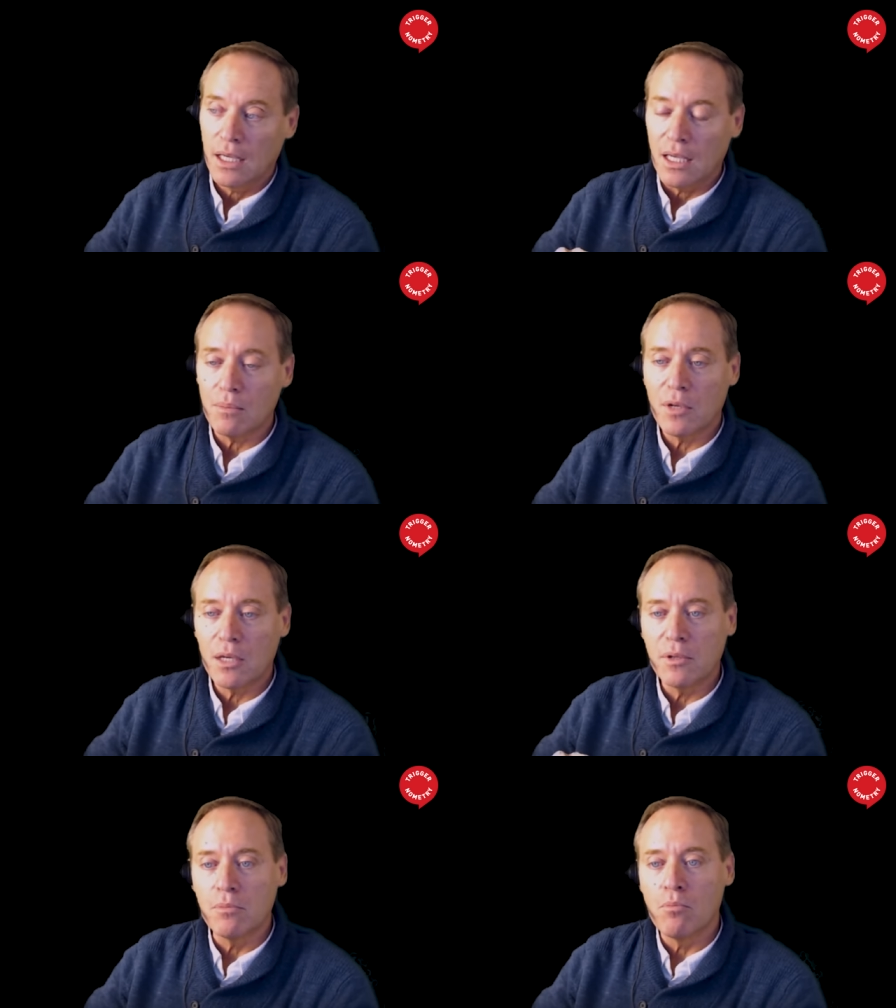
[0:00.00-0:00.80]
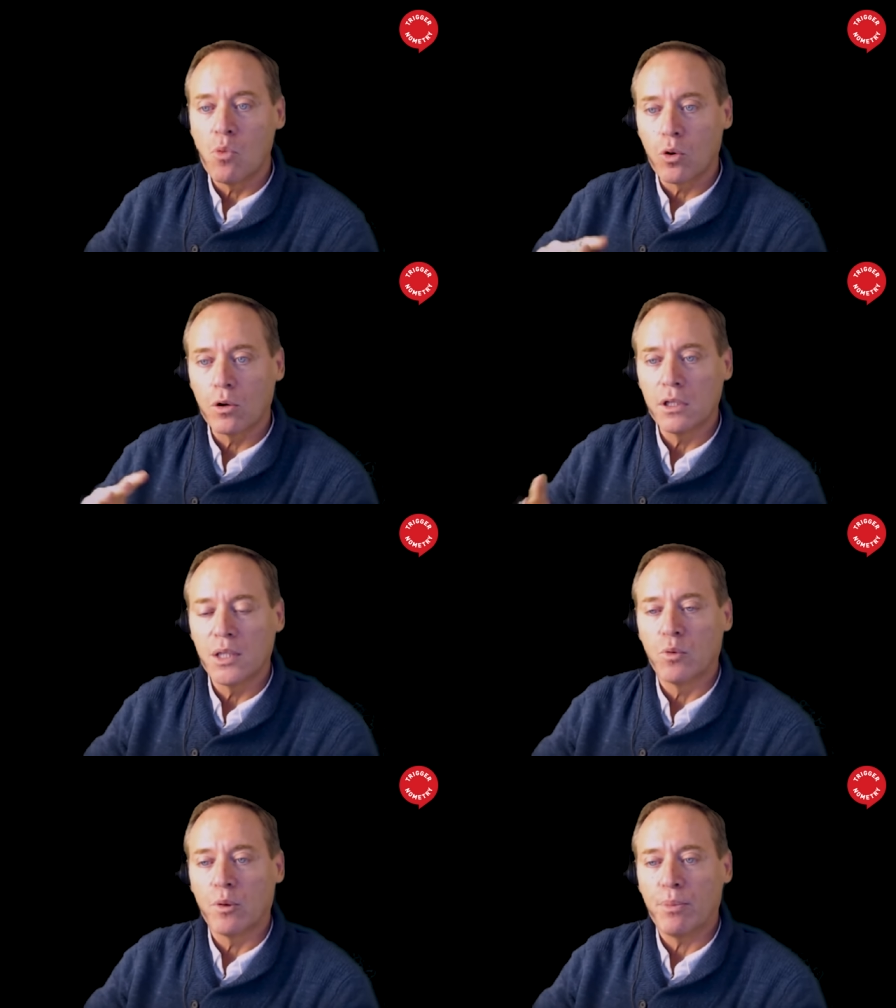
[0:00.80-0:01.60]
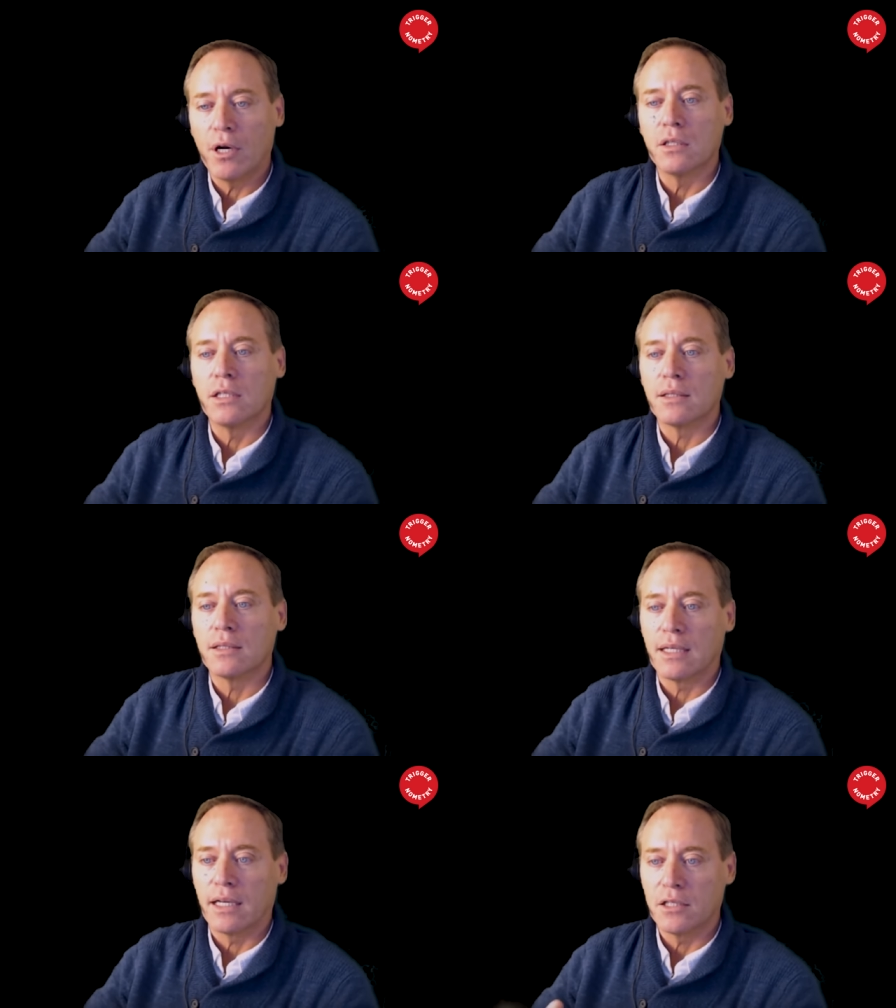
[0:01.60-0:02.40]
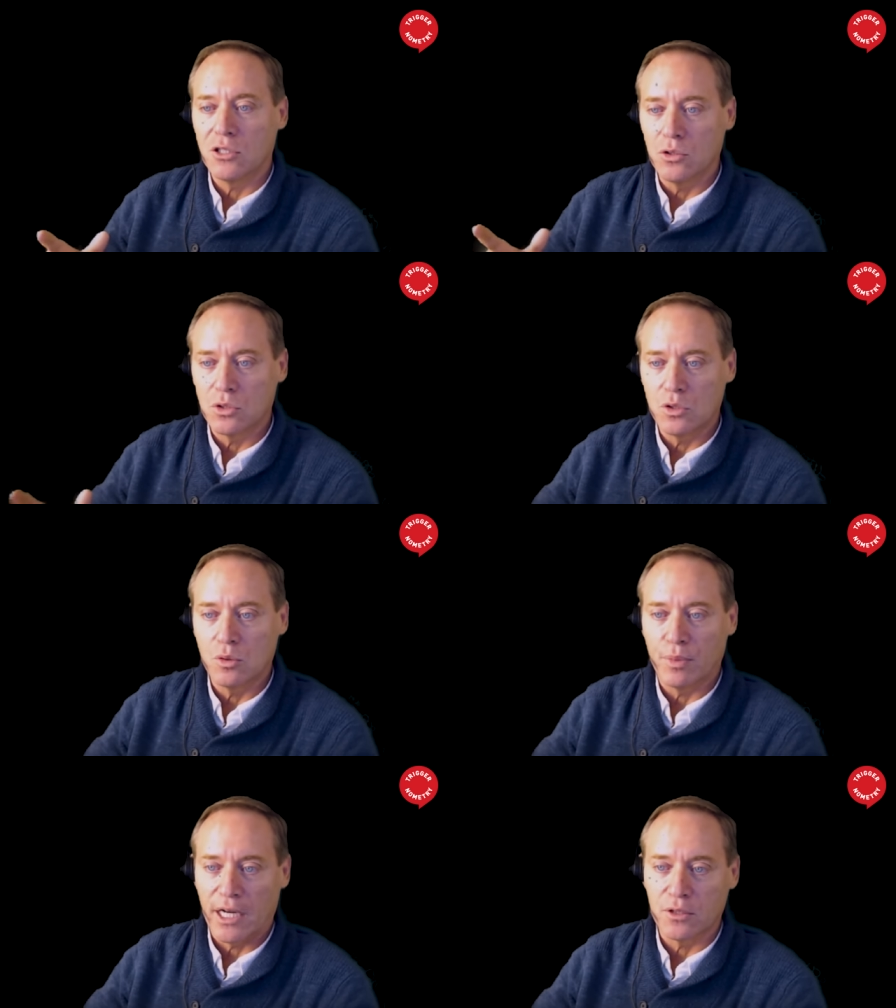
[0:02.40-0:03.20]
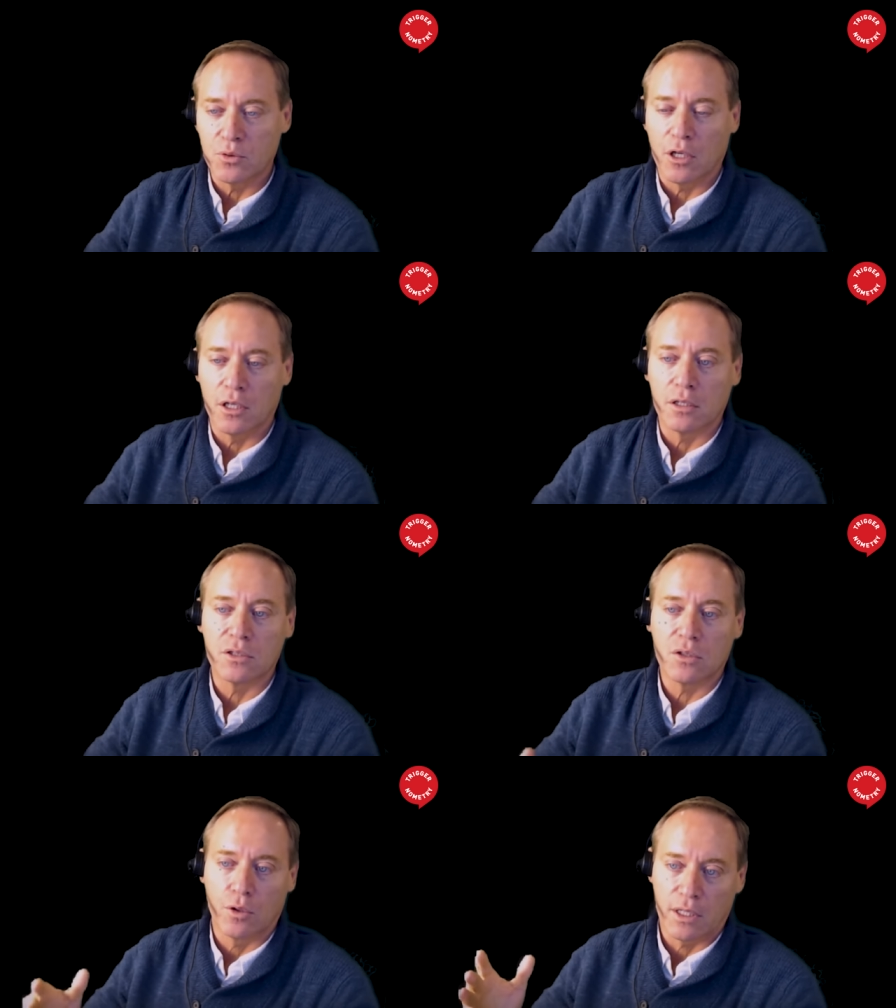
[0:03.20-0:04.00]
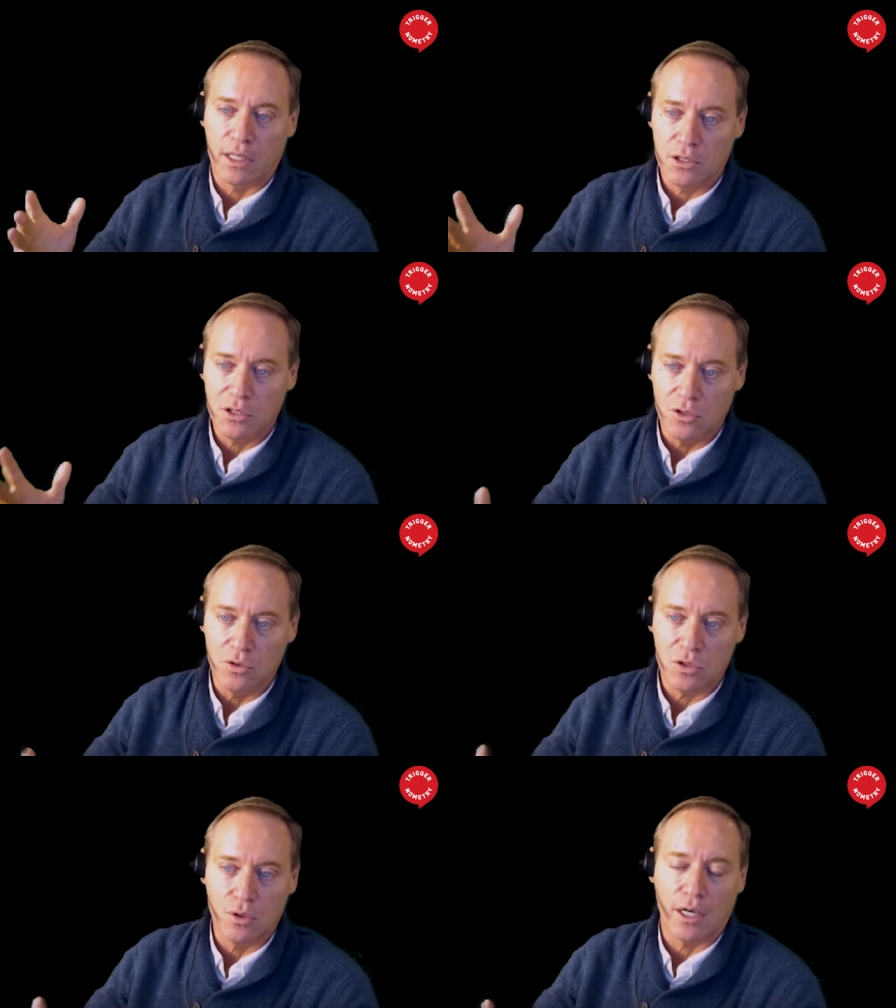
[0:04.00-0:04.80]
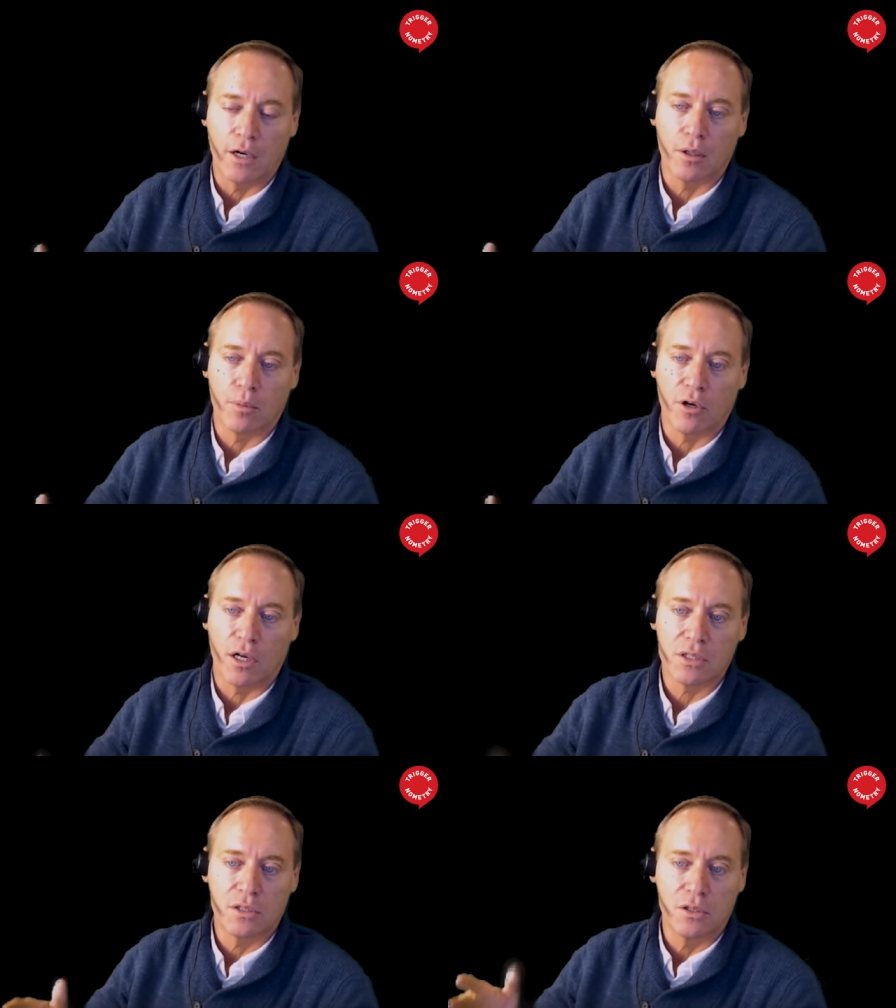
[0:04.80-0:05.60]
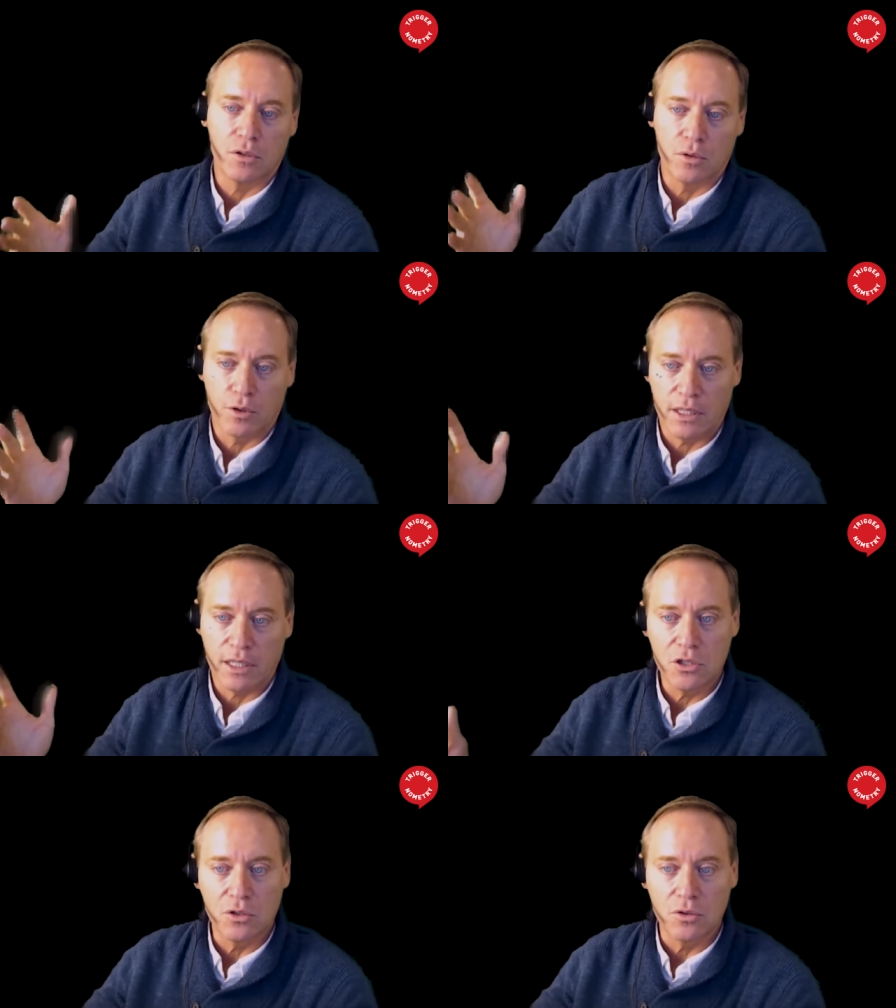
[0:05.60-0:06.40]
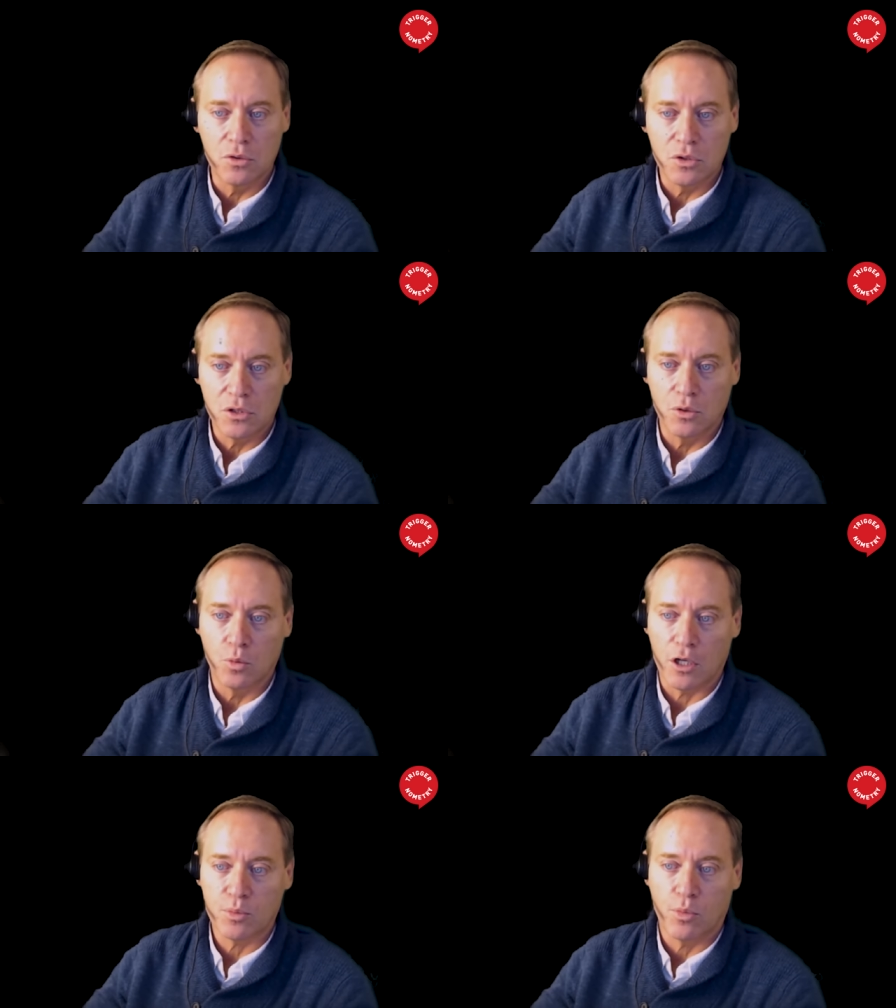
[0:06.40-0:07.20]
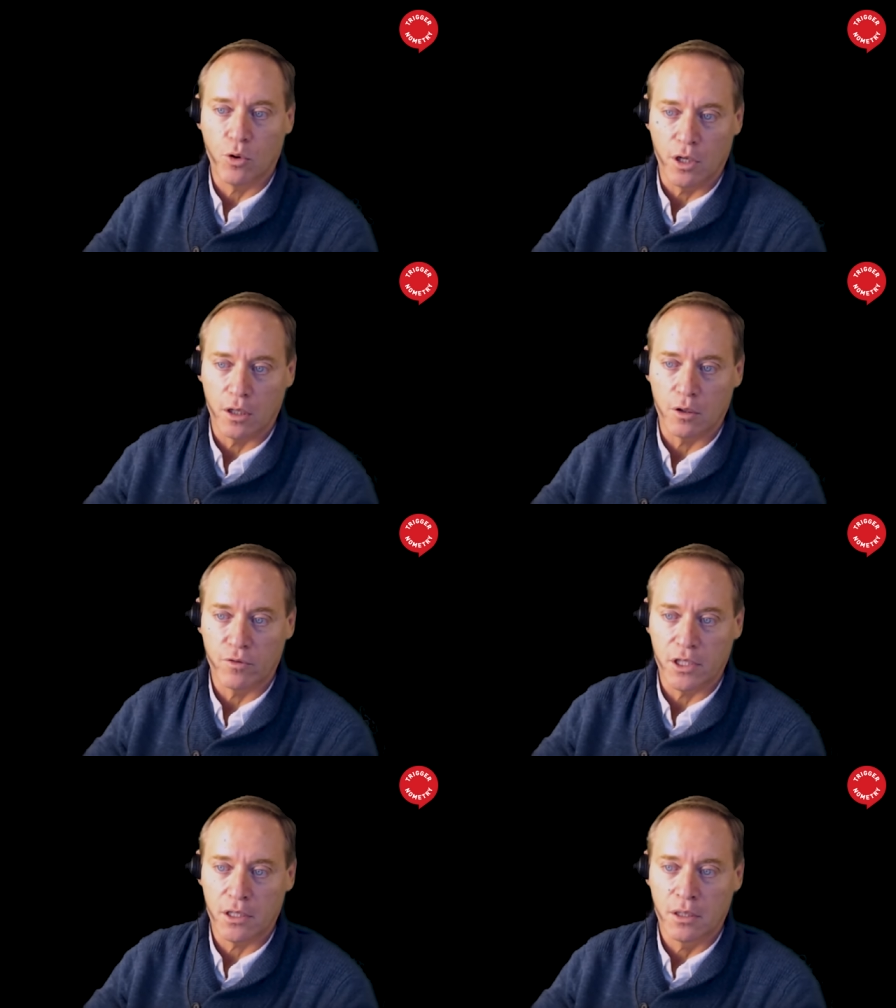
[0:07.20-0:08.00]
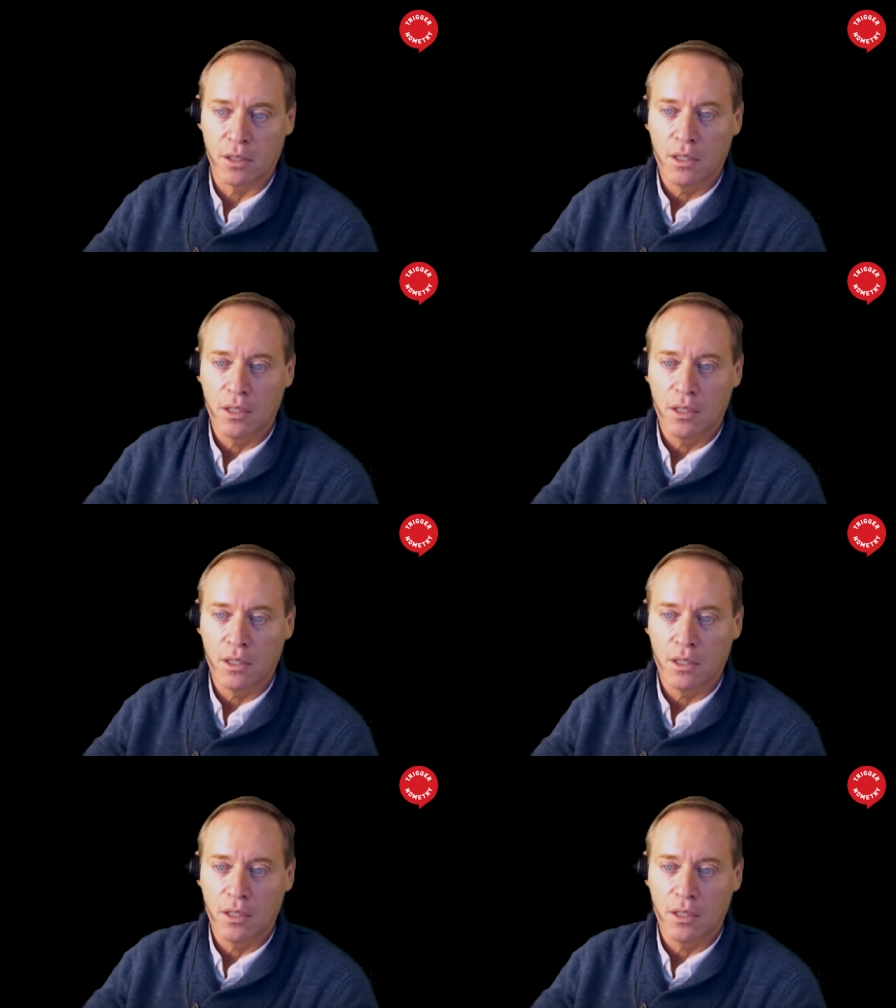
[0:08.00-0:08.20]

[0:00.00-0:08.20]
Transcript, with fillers: it may be morally repugnant that I choose to buy drugs or that I choose to hire a prostitute or that I choose to watch pornography.